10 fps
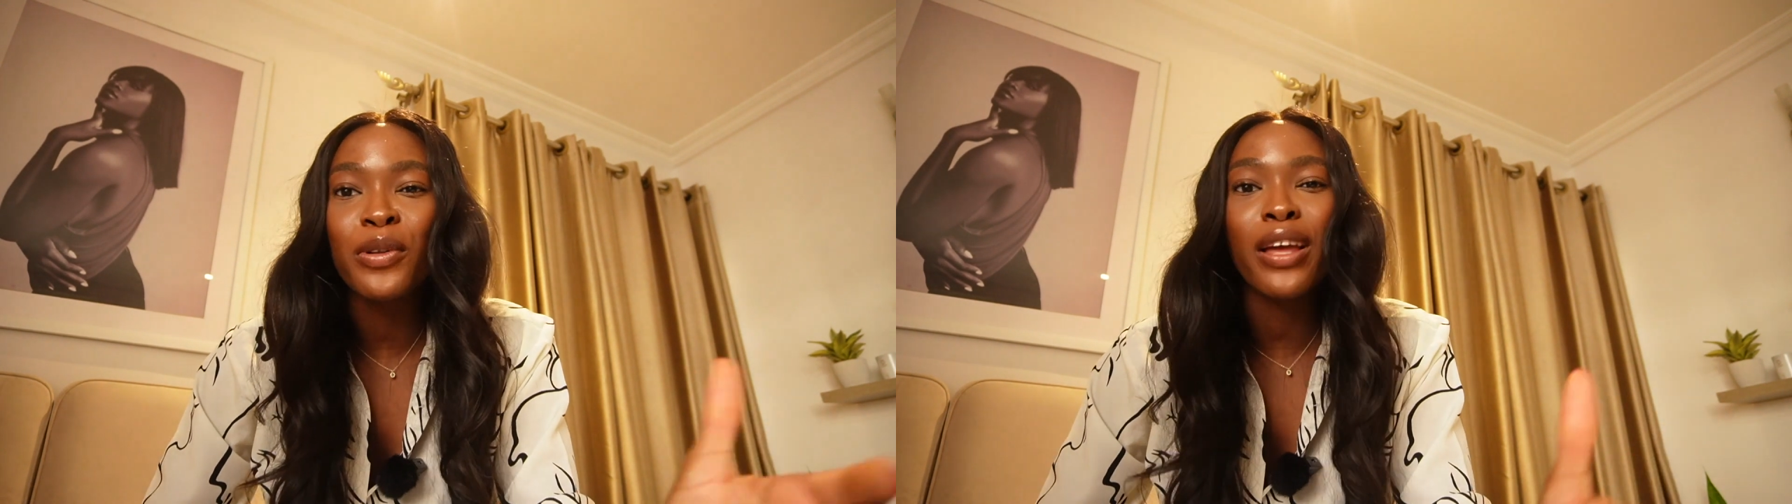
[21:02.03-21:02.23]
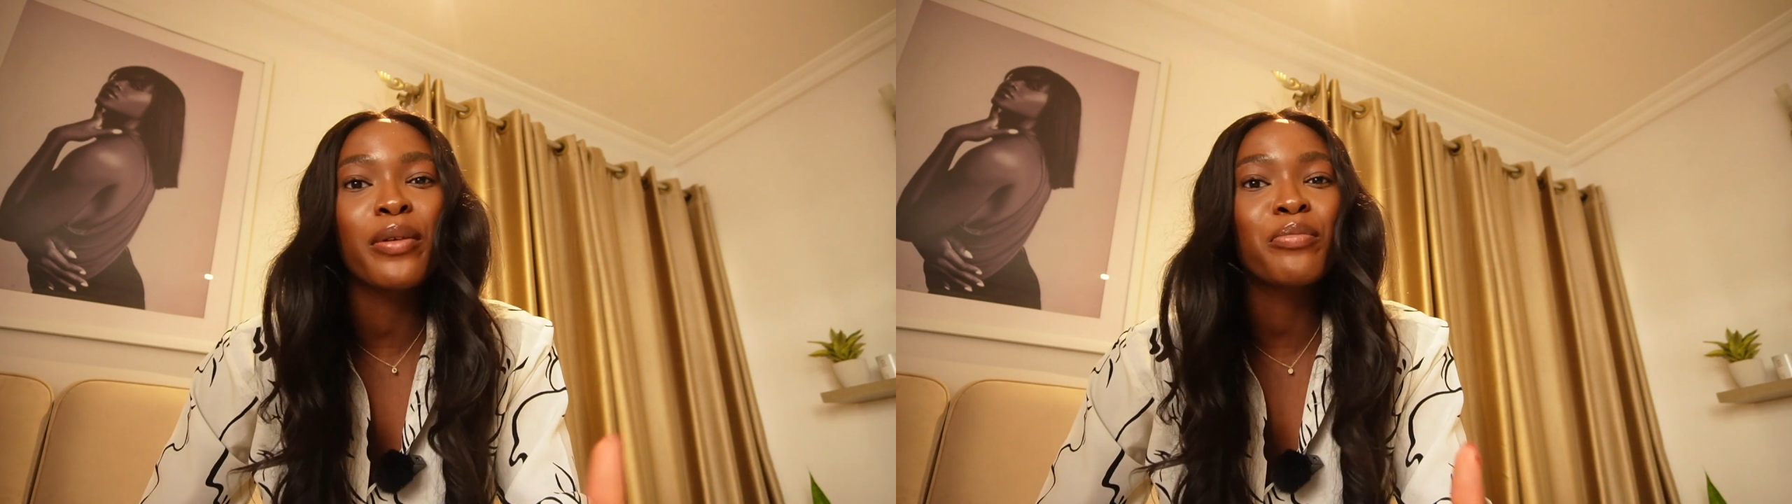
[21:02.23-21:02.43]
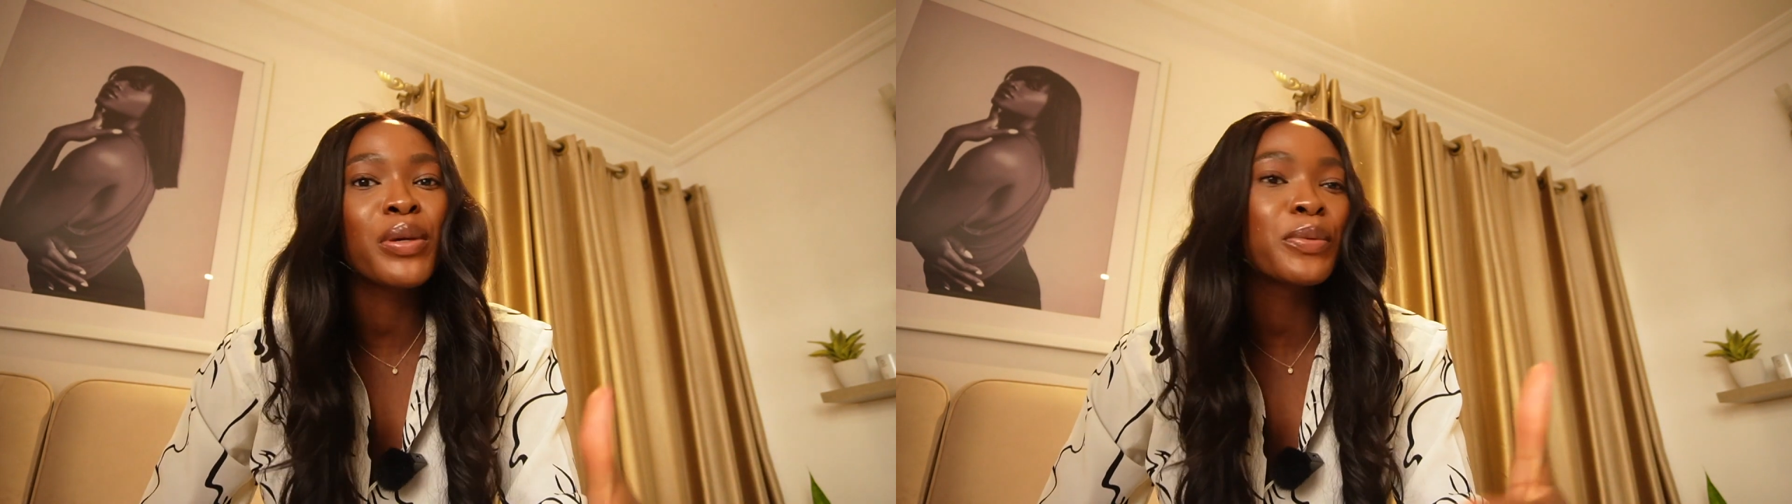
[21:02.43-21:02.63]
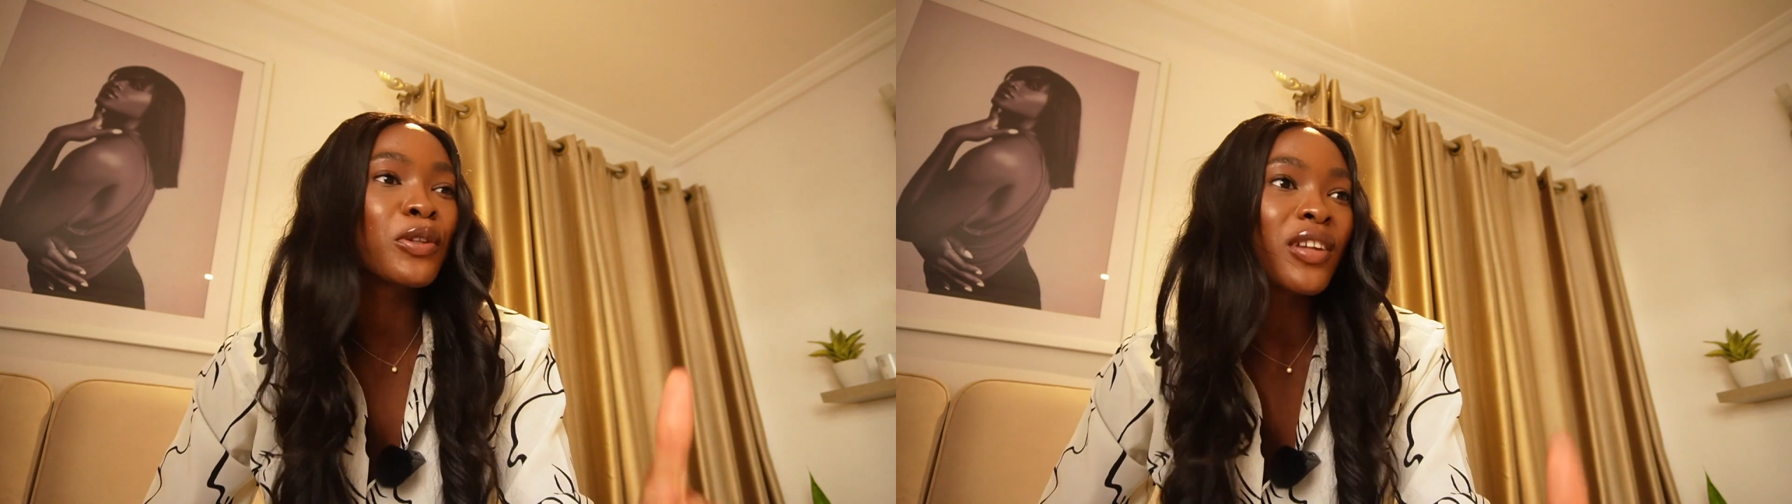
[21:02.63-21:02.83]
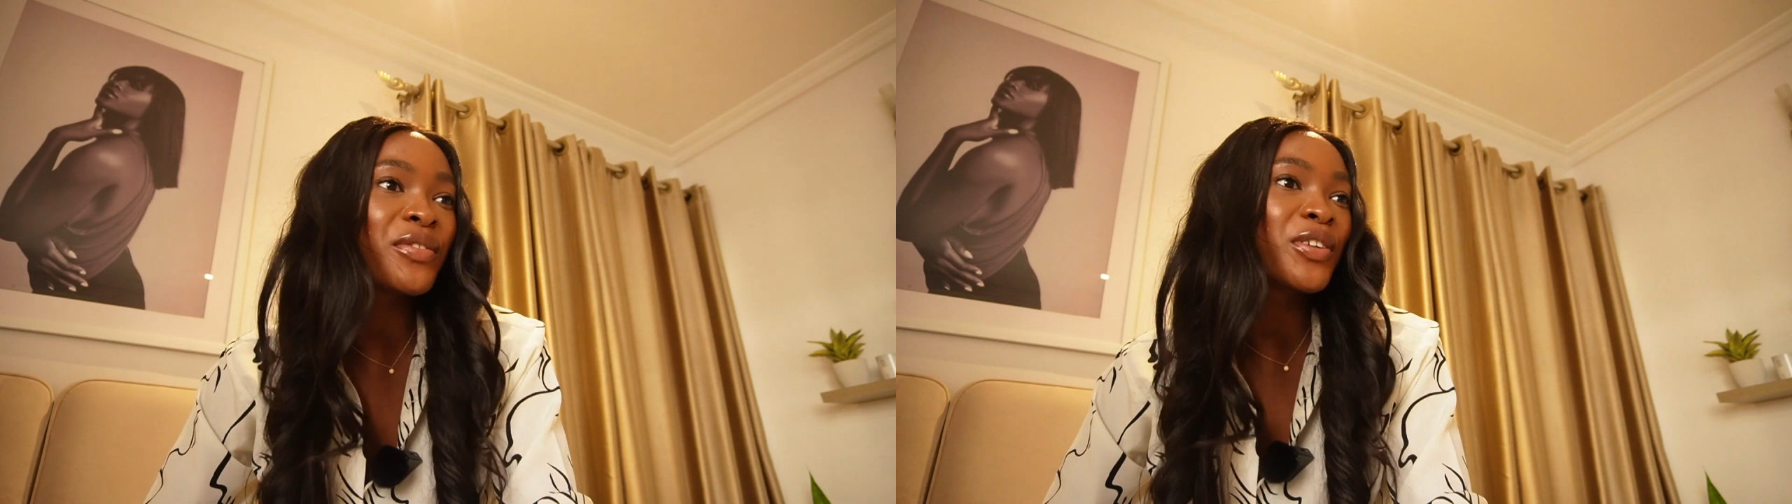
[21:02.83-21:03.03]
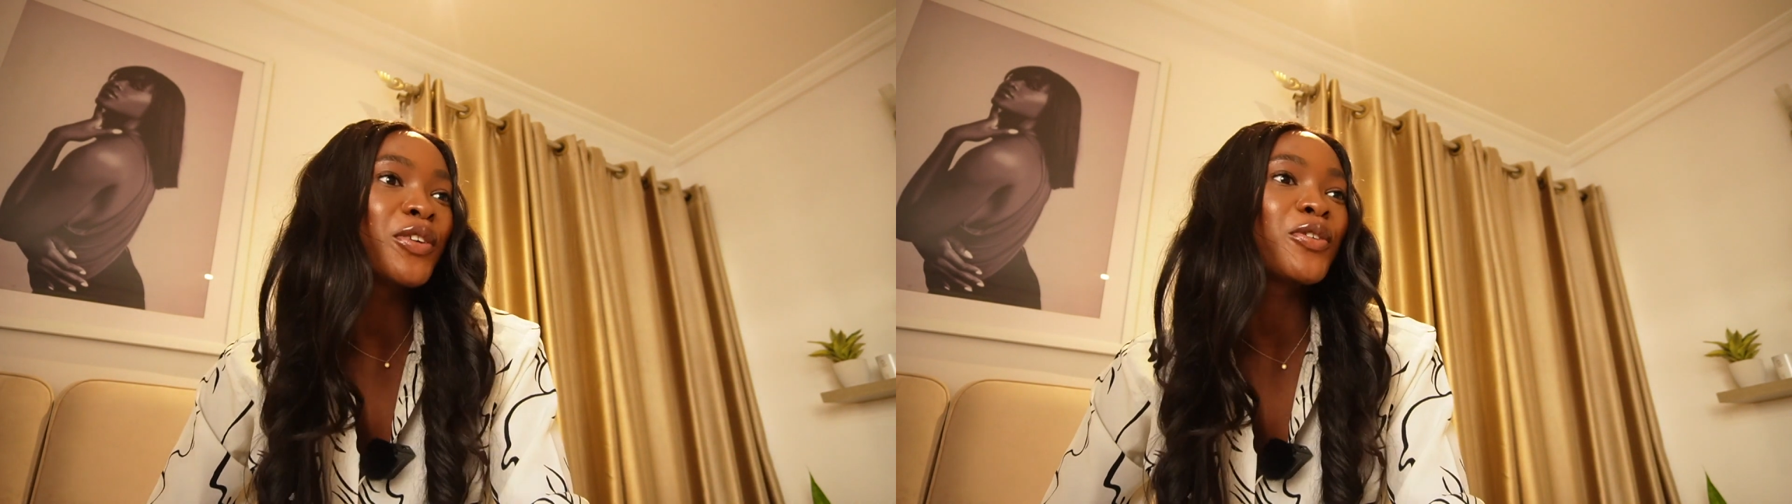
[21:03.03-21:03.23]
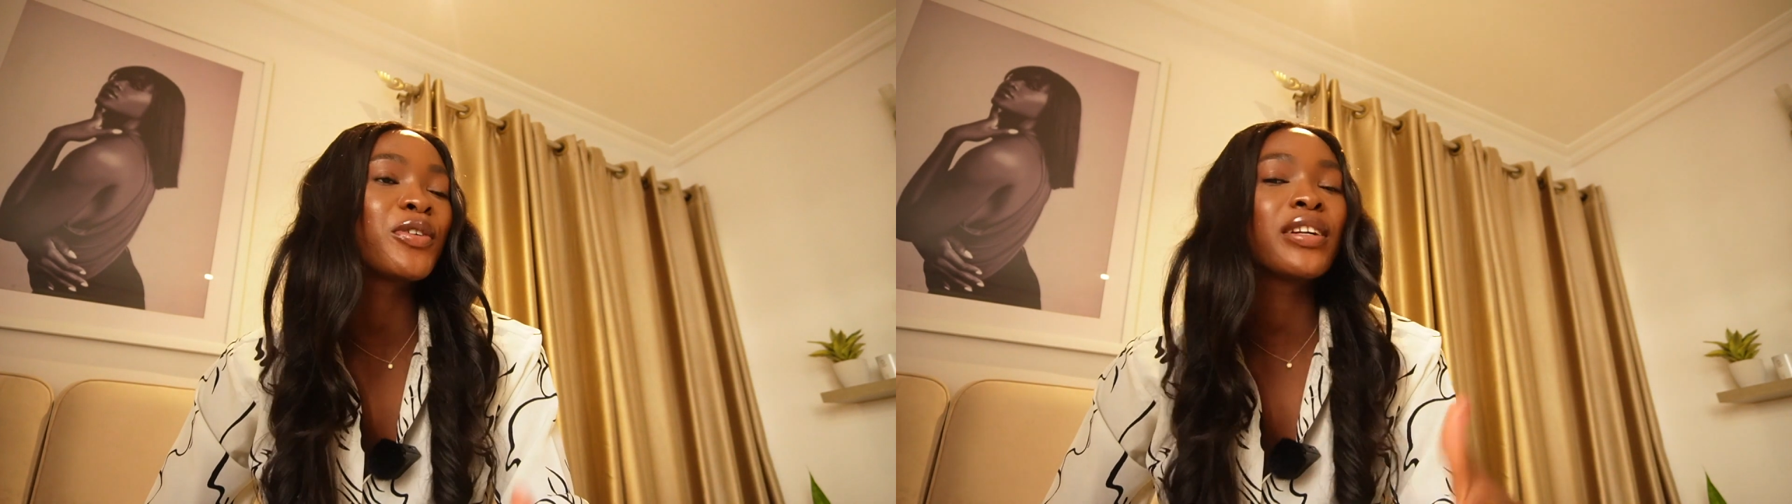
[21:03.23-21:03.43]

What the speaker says: like people love you or